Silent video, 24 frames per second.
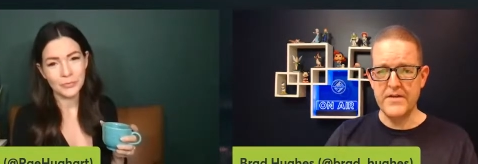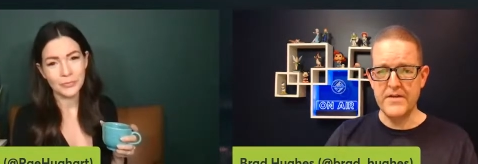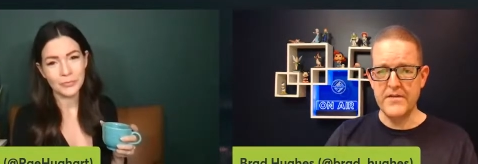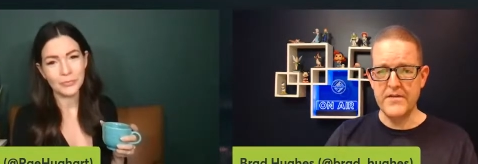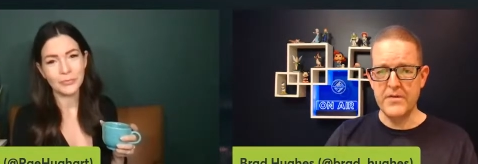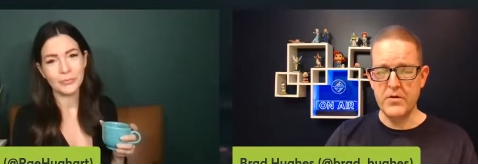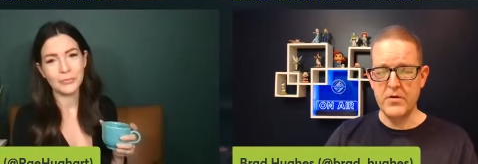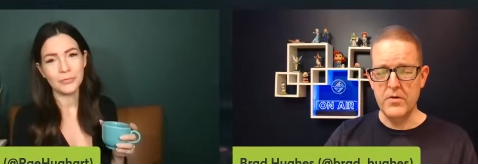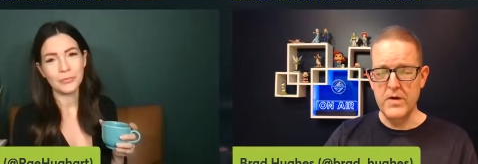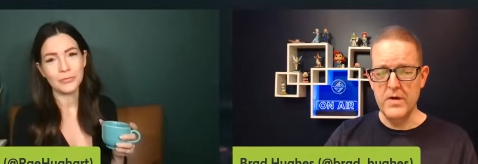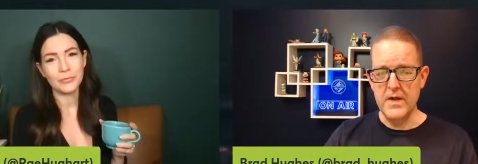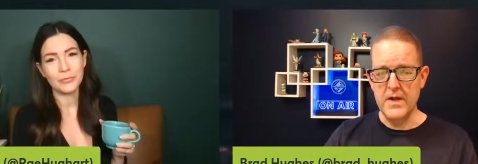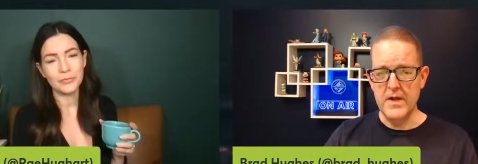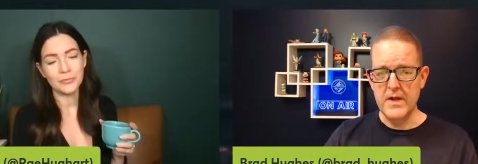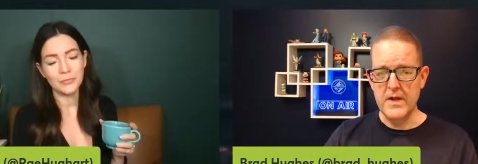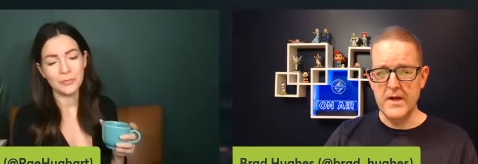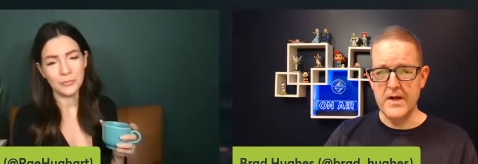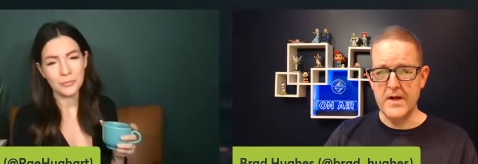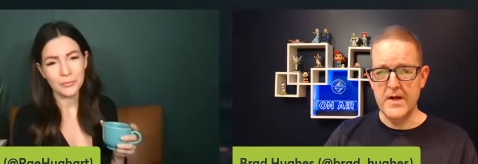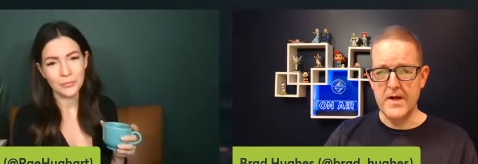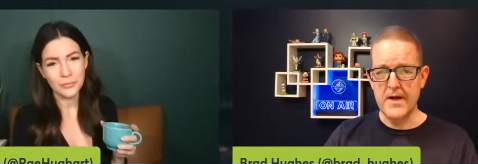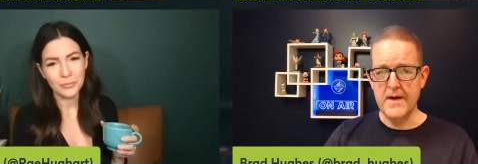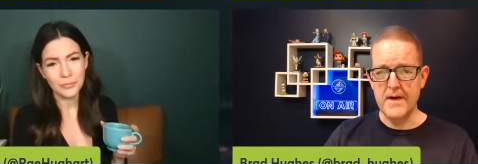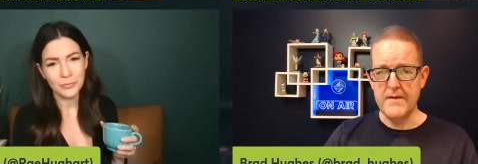Speaker 1: And so
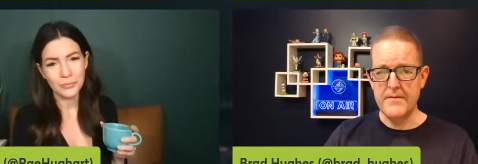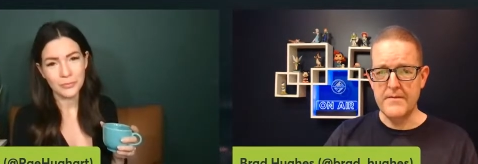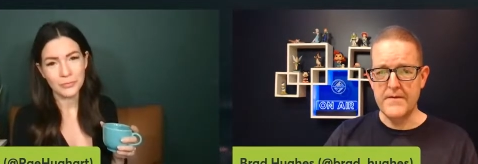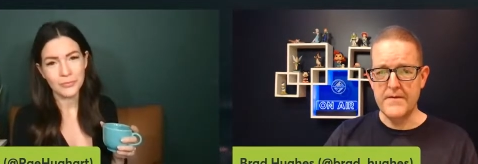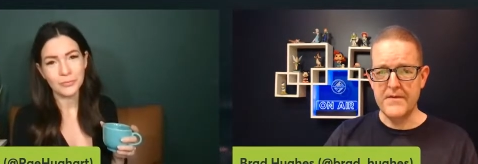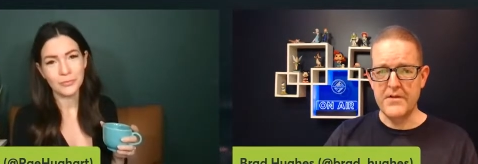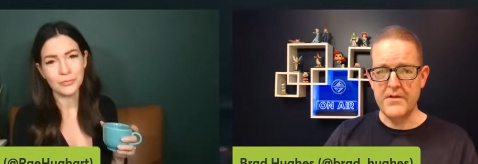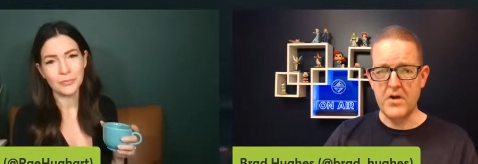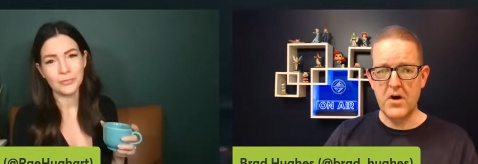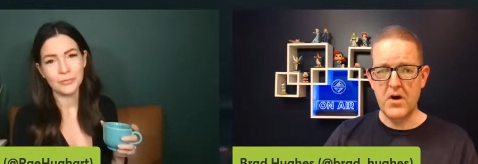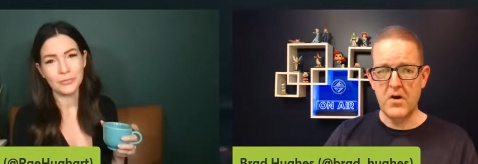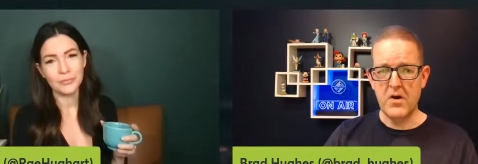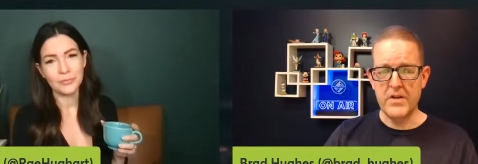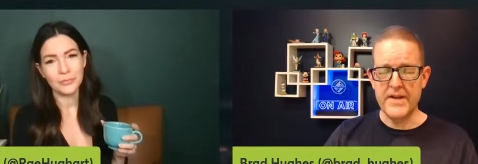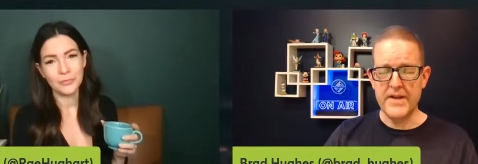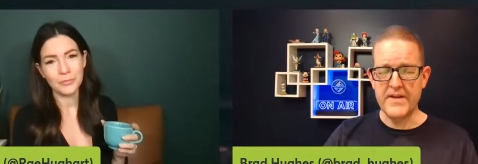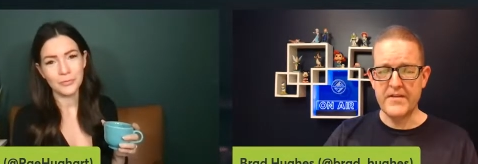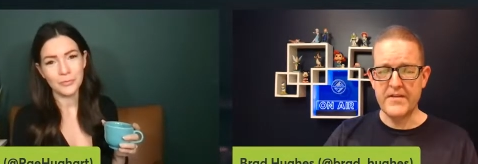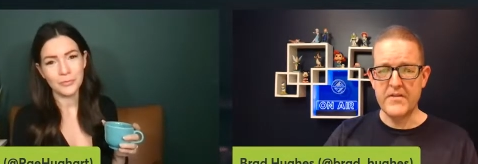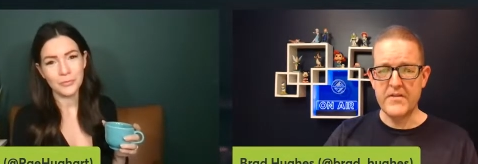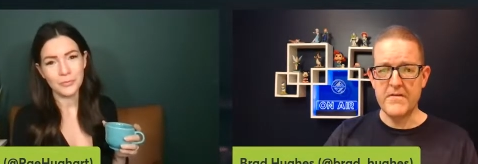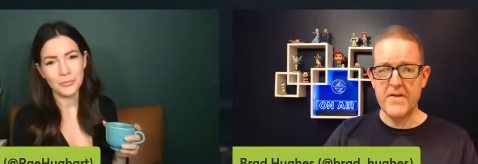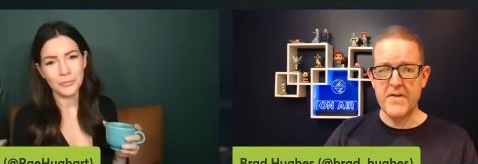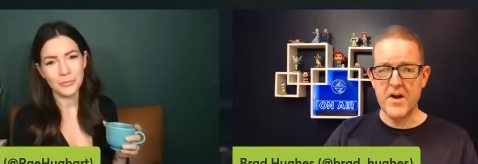uh, this
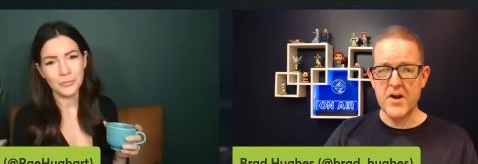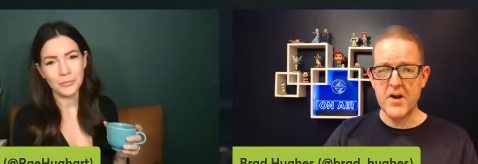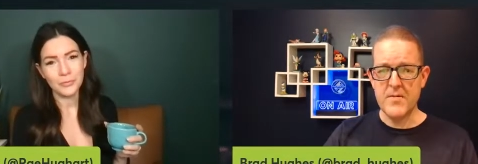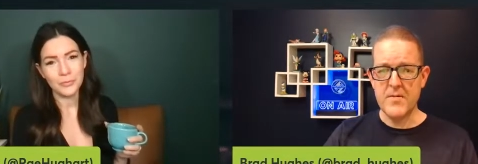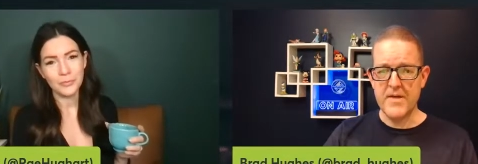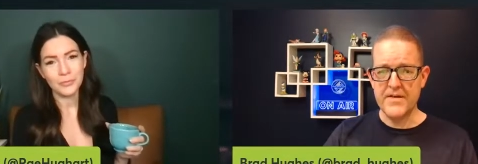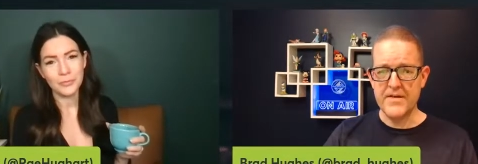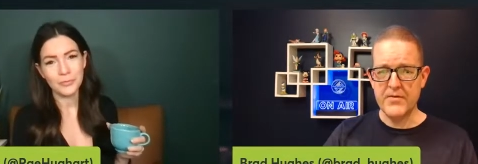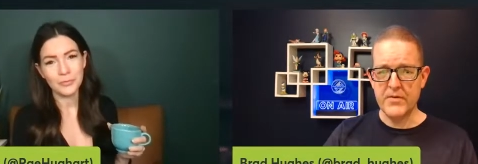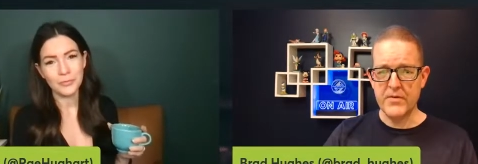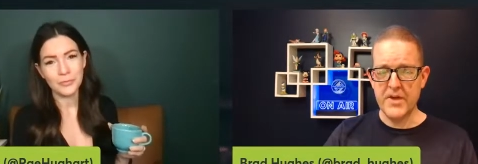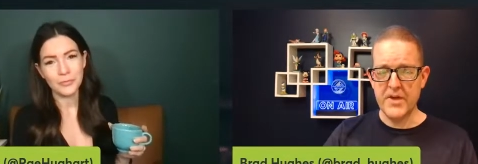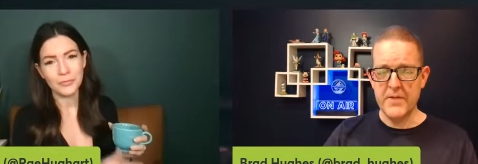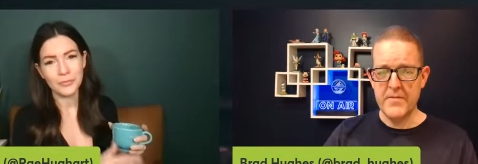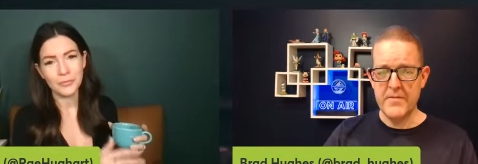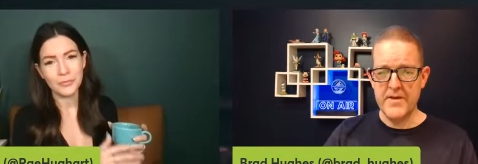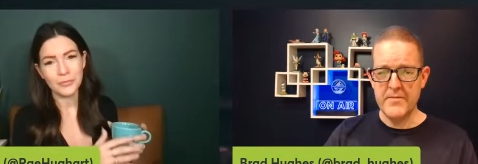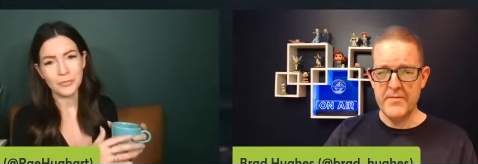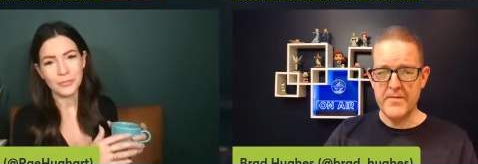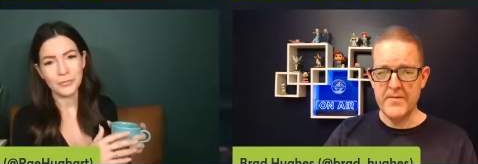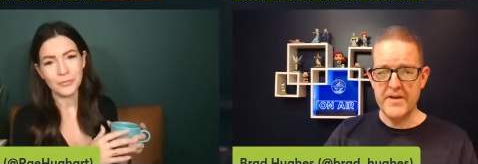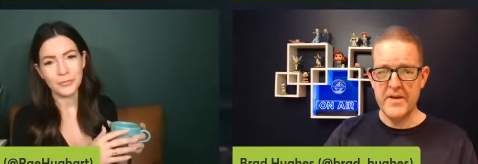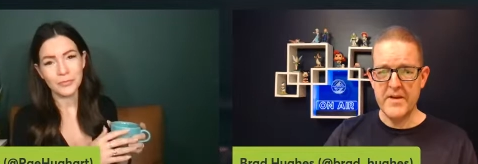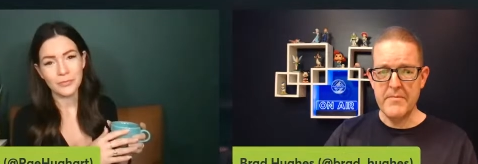colleague's environmental
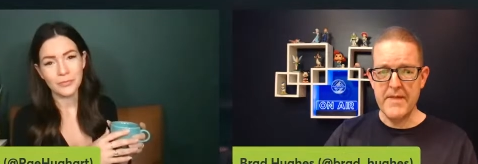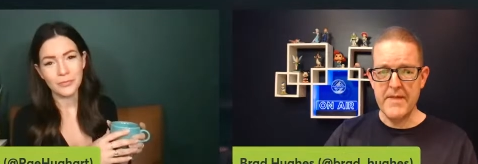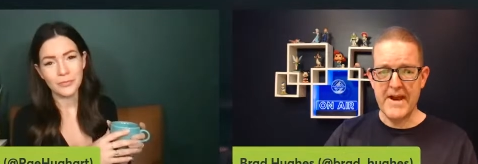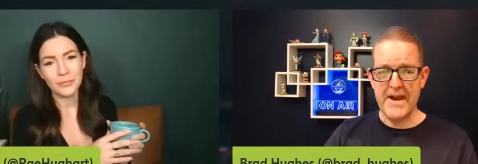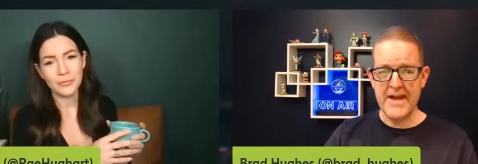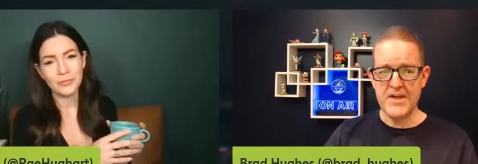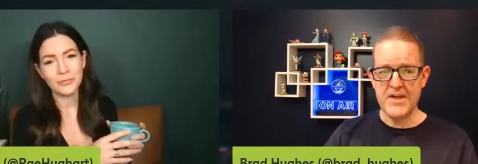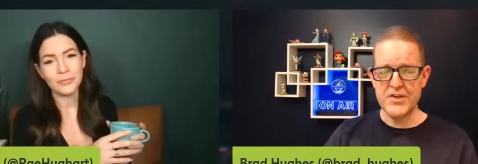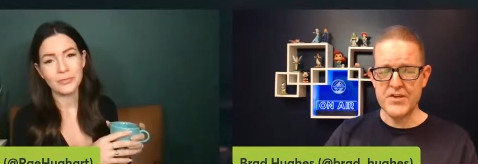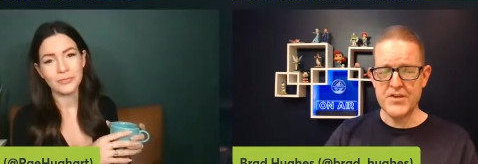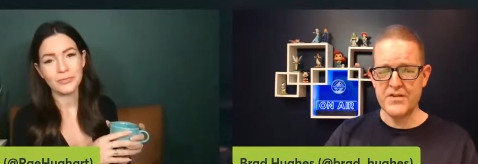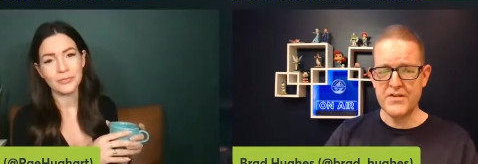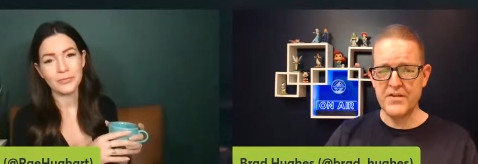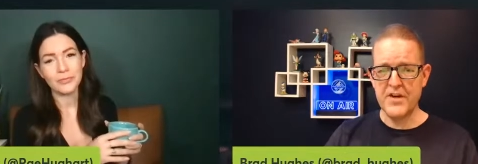commitment and passion